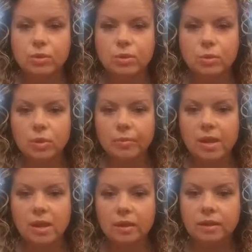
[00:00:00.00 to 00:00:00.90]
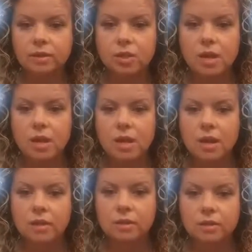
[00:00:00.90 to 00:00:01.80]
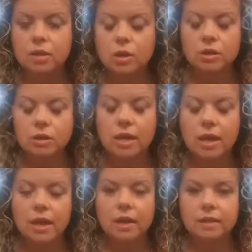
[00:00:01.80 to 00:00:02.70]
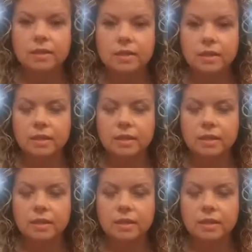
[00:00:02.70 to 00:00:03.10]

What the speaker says: your page, and